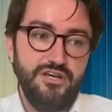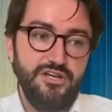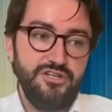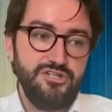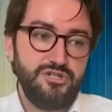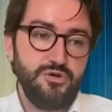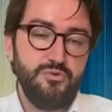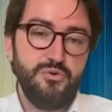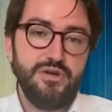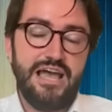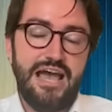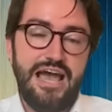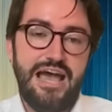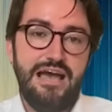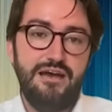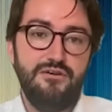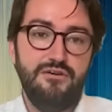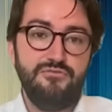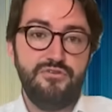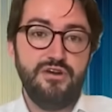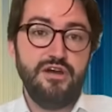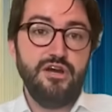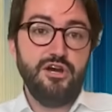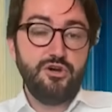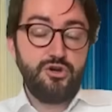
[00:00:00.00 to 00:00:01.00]
So we
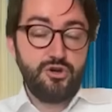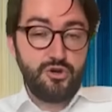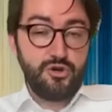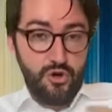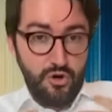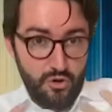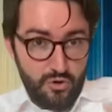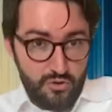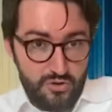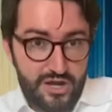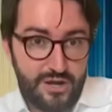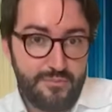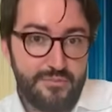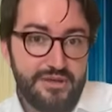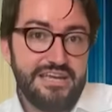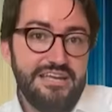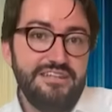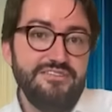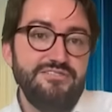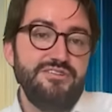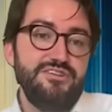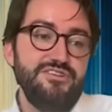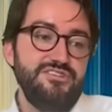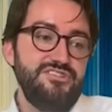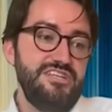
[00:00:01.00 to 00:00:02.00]
have coal coming
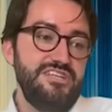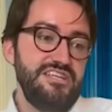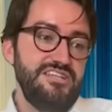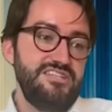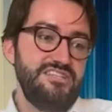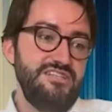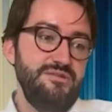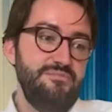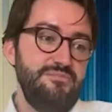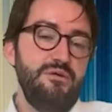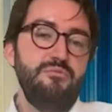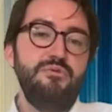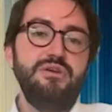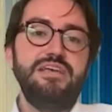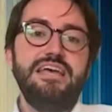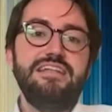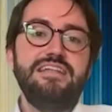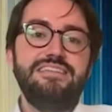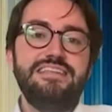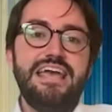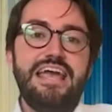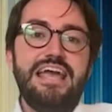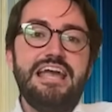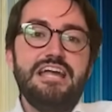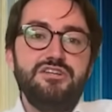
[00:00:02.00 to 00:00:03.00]
into the system, then we
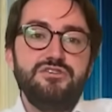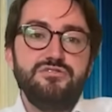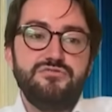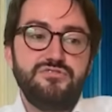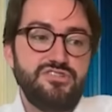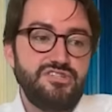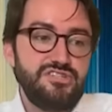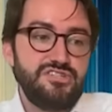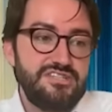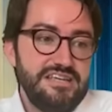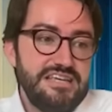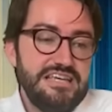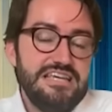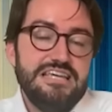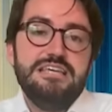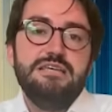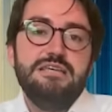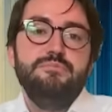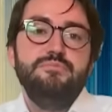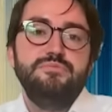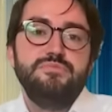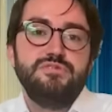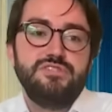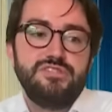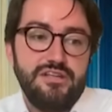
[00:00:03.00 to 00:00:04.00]
get the age of
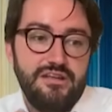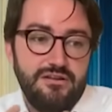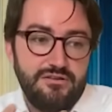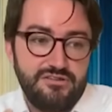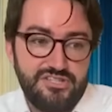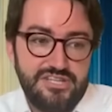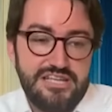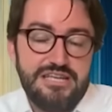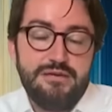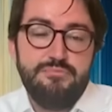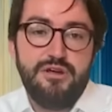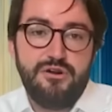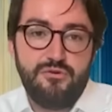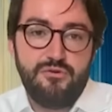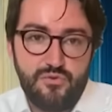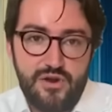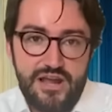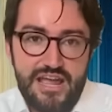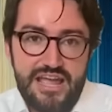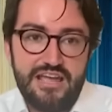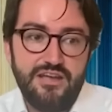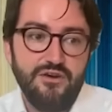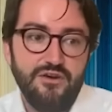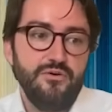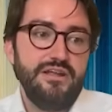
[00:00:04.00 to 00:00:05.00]
steam and
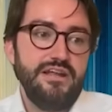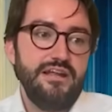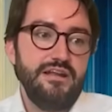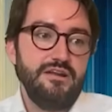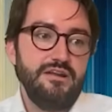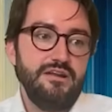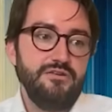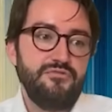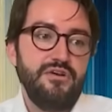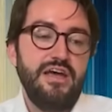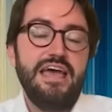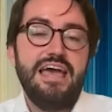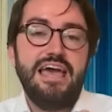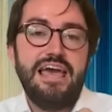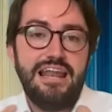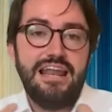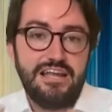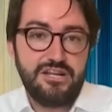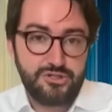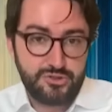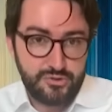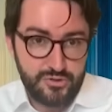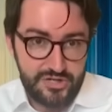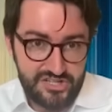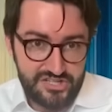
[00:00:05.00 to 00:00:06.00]
rail, and then of
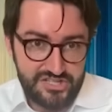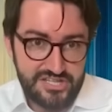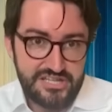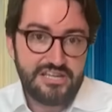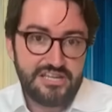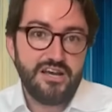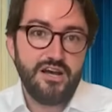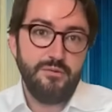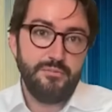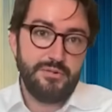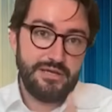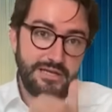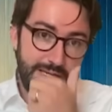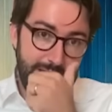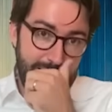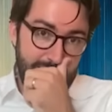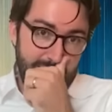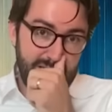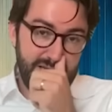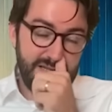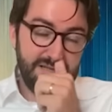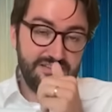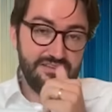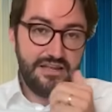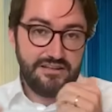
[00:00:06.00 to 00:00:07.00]
electricity coming
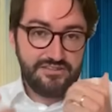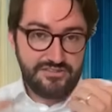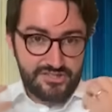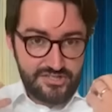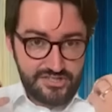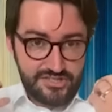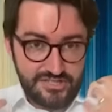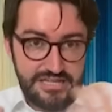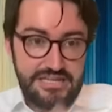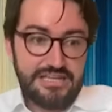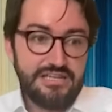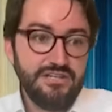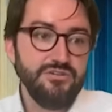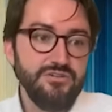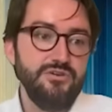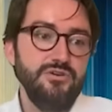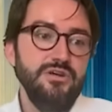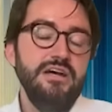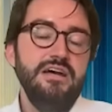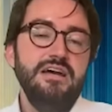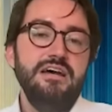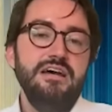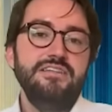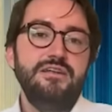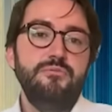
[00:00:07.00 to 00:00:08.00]
in and steel.
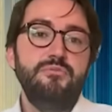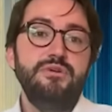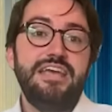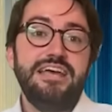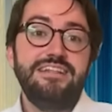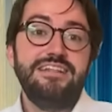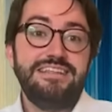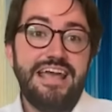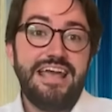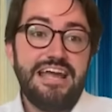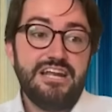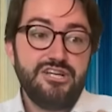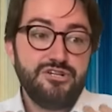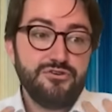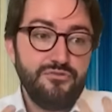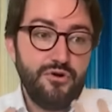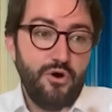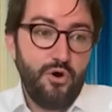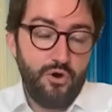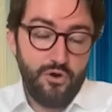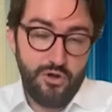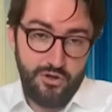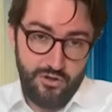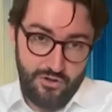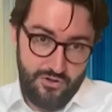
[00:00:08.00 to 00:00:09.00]
Then we get the age of
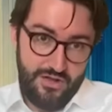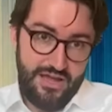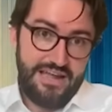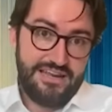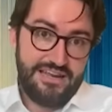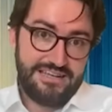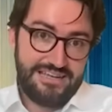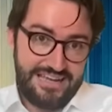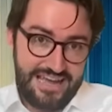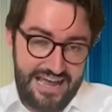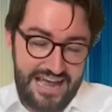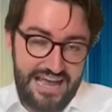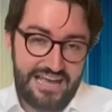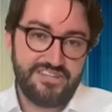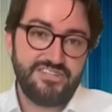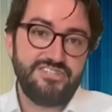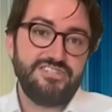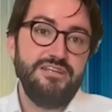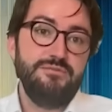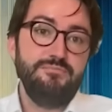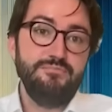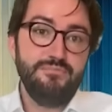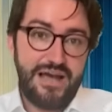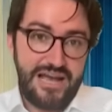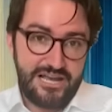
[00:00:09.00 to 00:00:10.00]
oil and gas
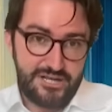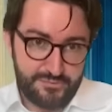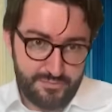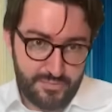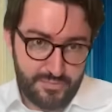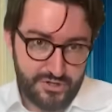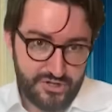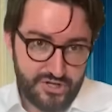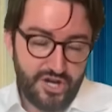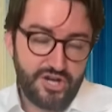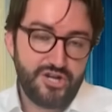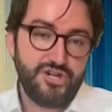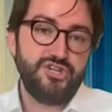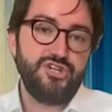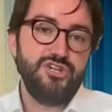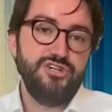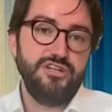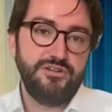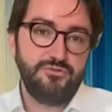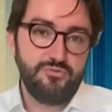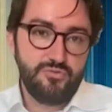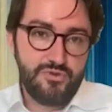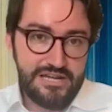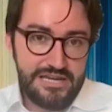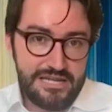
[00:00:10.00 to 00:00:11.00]
and mass production
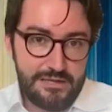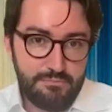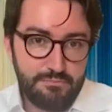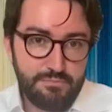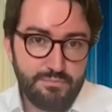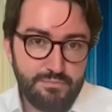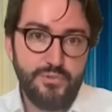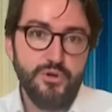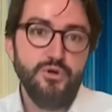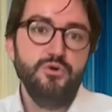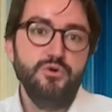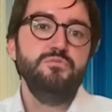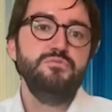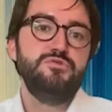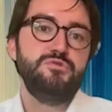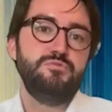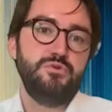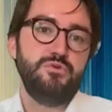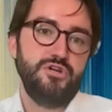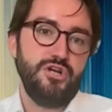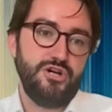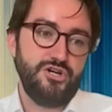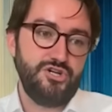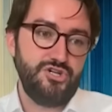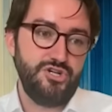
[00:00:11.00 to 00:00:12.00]
that really booms
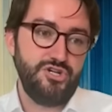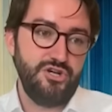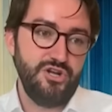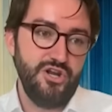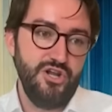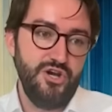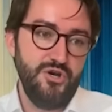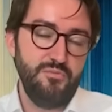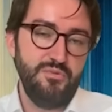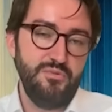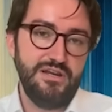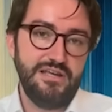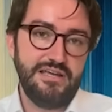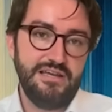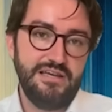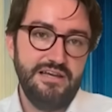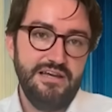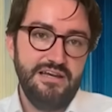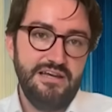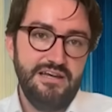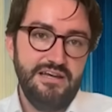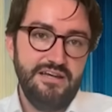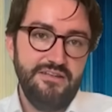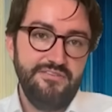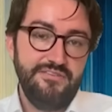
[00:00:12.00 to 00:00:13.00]
production globally.
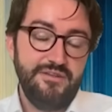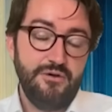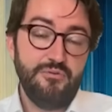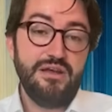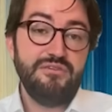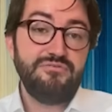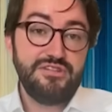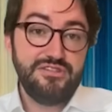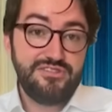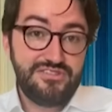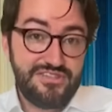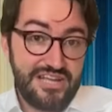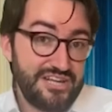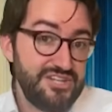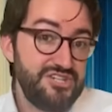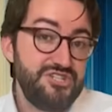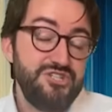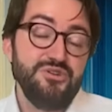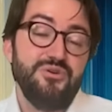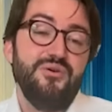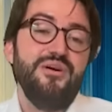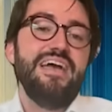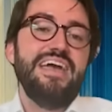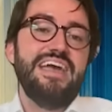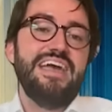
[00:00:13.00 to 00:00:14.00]
Now we have the
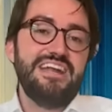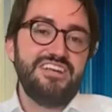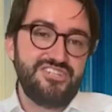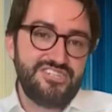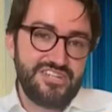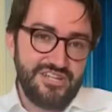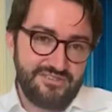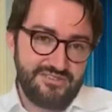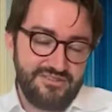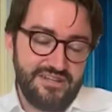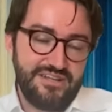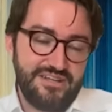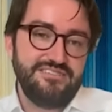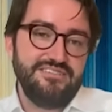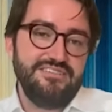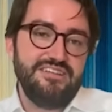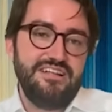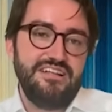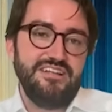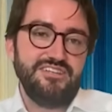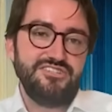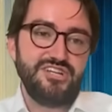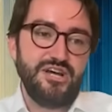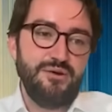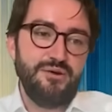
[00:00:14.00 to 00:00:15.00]
digital age that
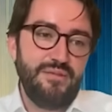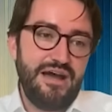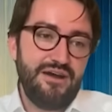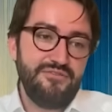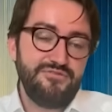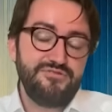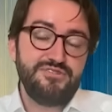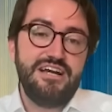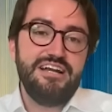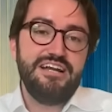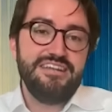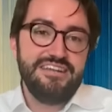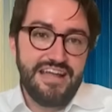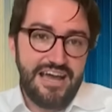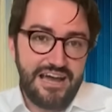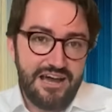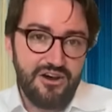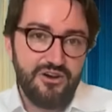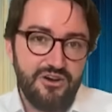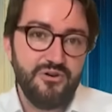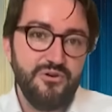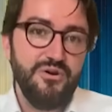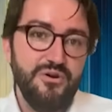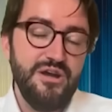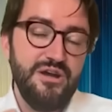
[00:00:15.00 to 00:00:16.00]
has come after, and
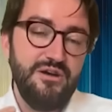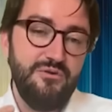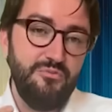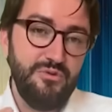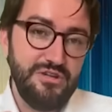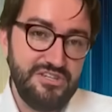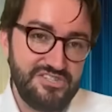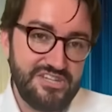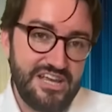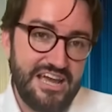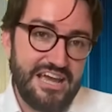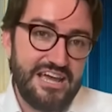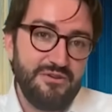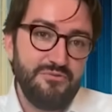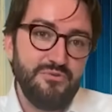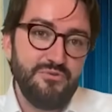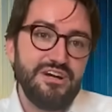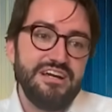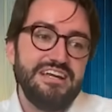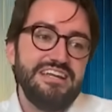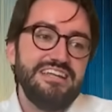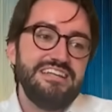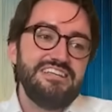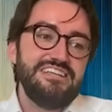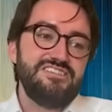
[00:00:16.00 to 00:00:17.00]
now we say
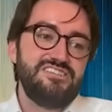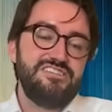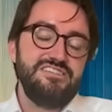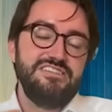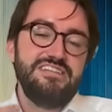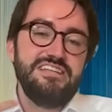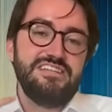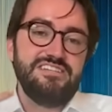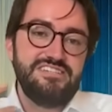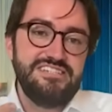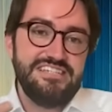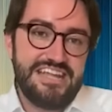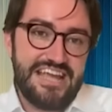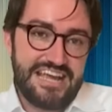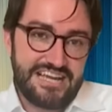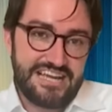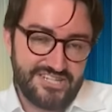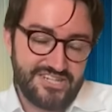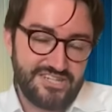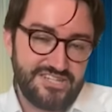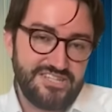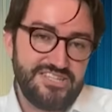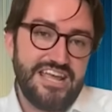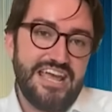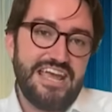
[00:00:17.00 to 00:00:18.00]
we're in this
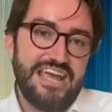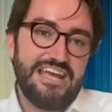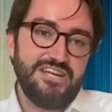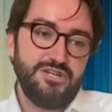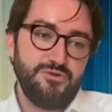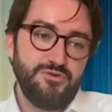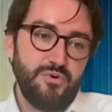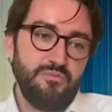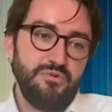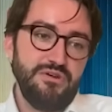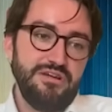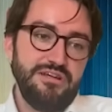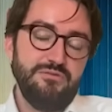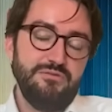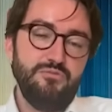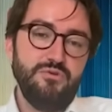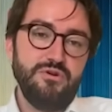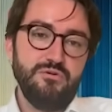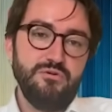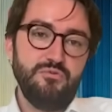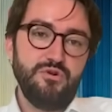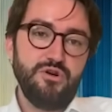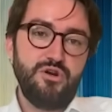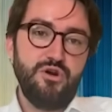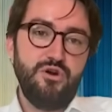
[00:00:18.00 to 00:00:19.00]
next stage where
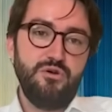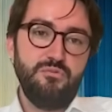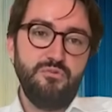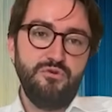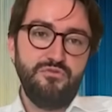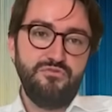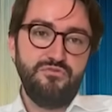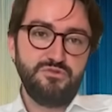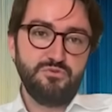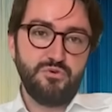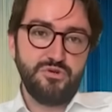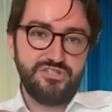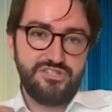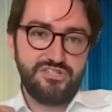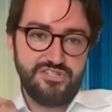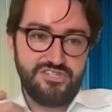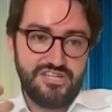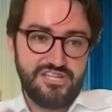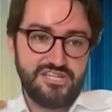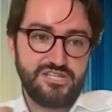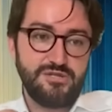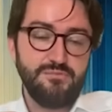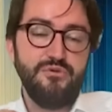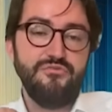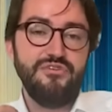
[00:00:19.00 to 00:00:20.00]
we're going to move towards a
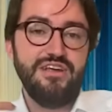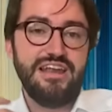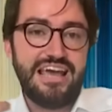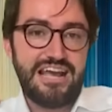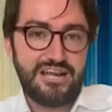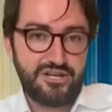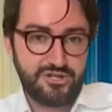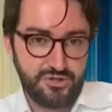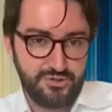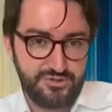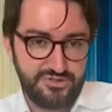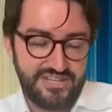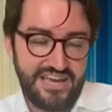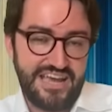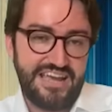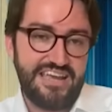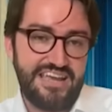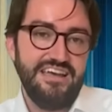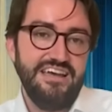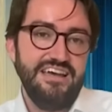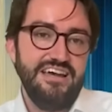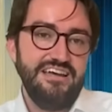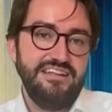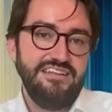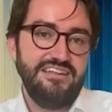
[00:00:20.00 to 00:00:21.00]
system of electrotech
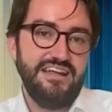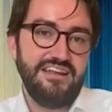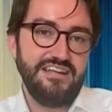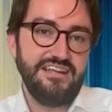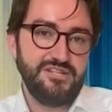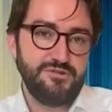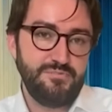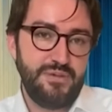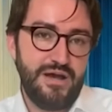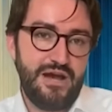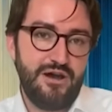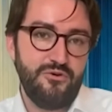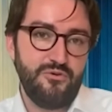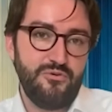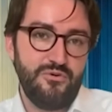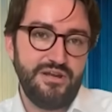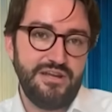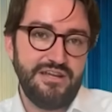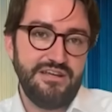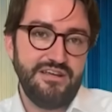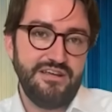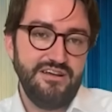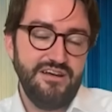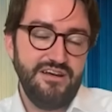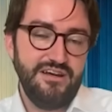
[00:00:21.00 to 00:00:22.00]
that is
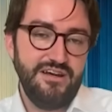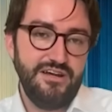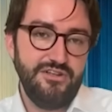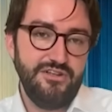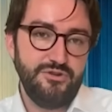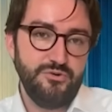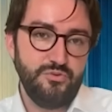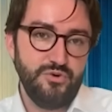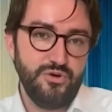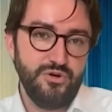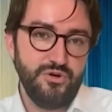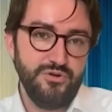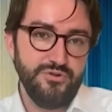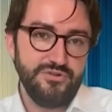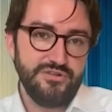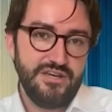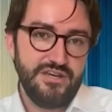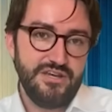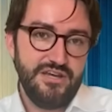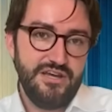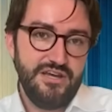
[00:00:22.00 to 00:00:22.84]
powering the world.